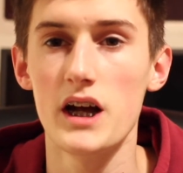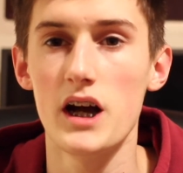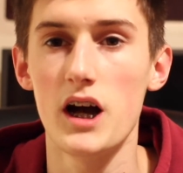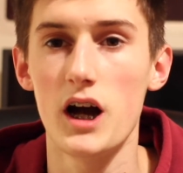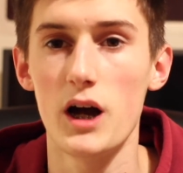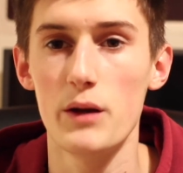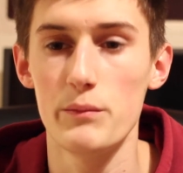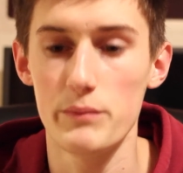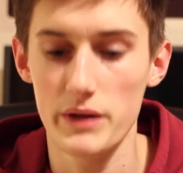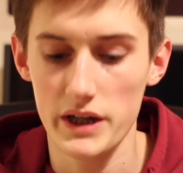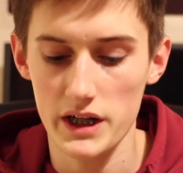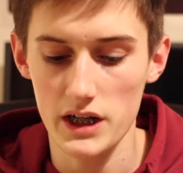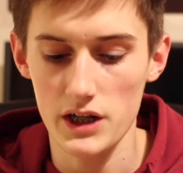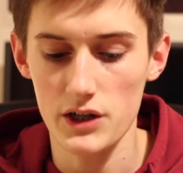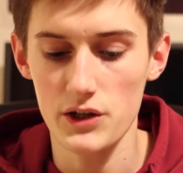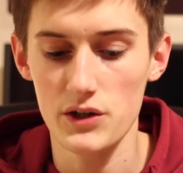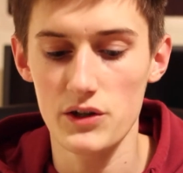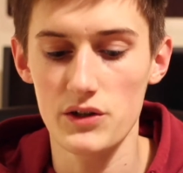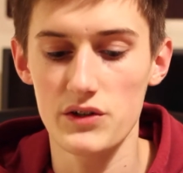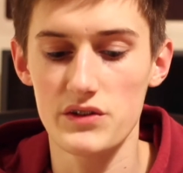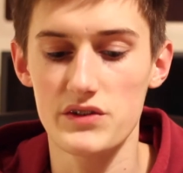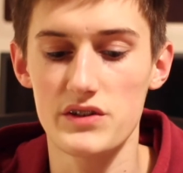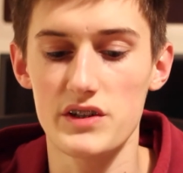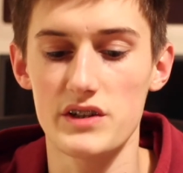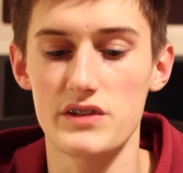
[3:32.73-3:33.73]
I mainly
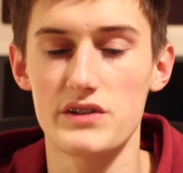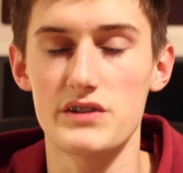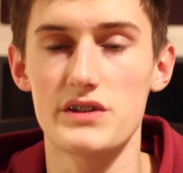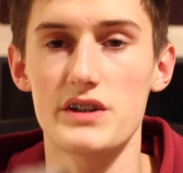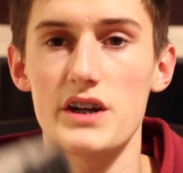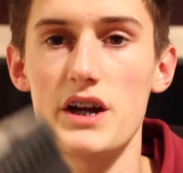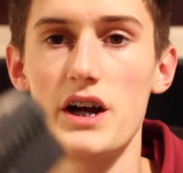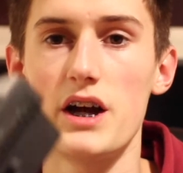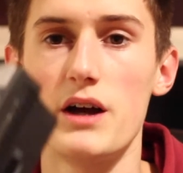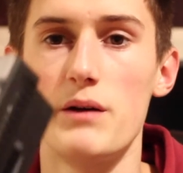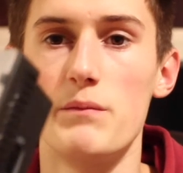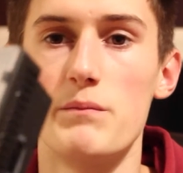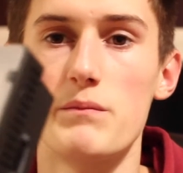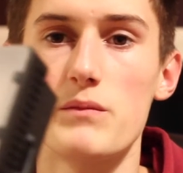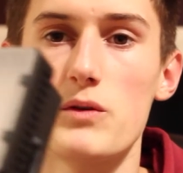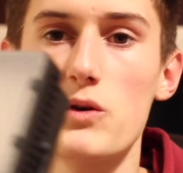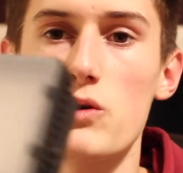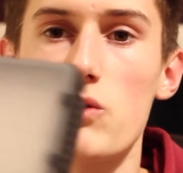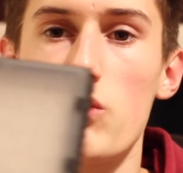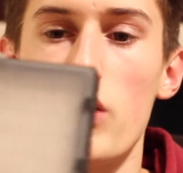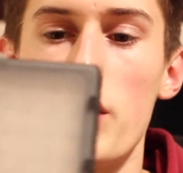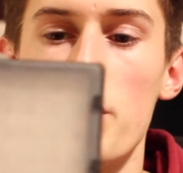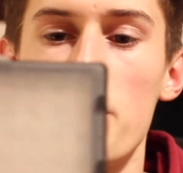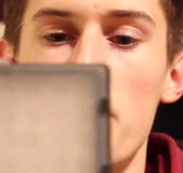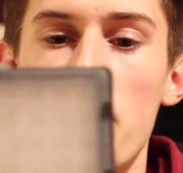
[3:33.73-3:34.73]
used this
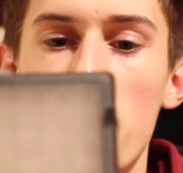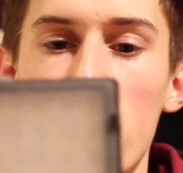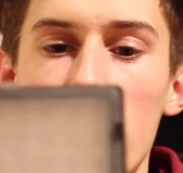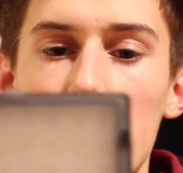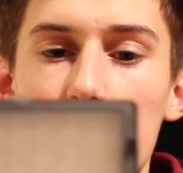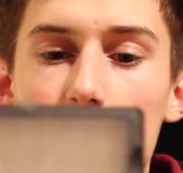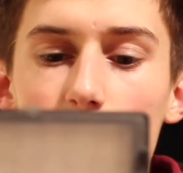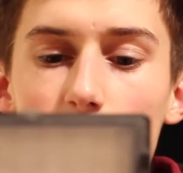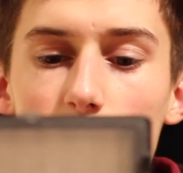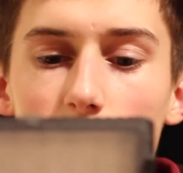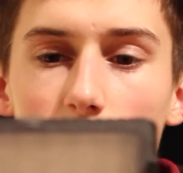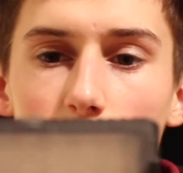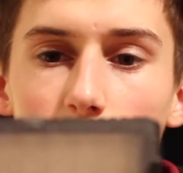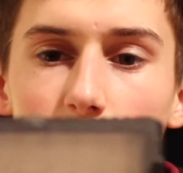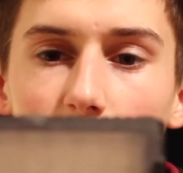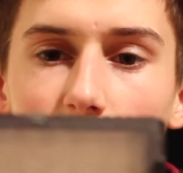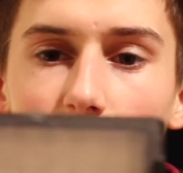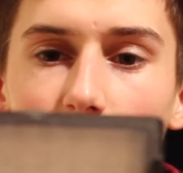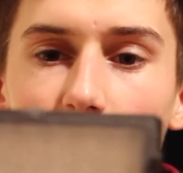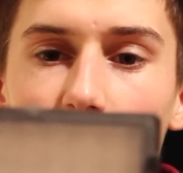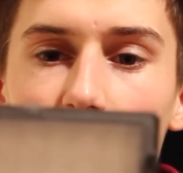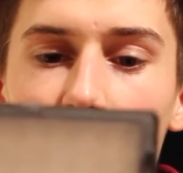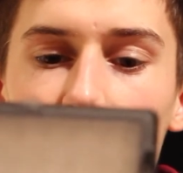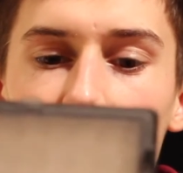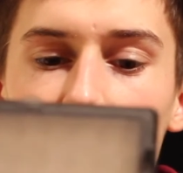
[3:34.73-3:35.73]
quite powerful, I
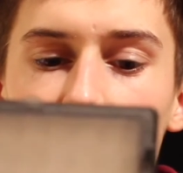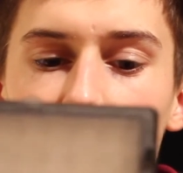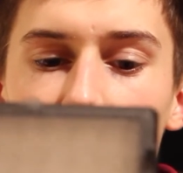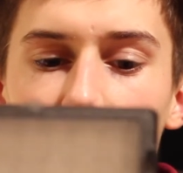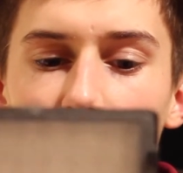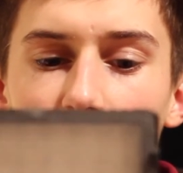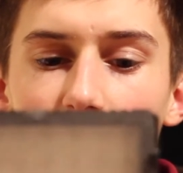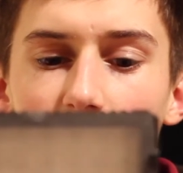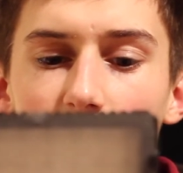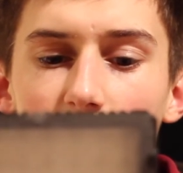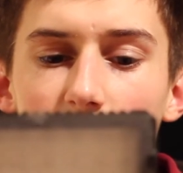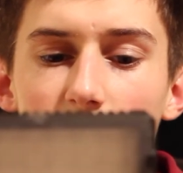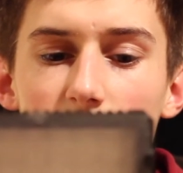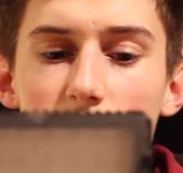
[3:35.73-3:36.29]
believe it's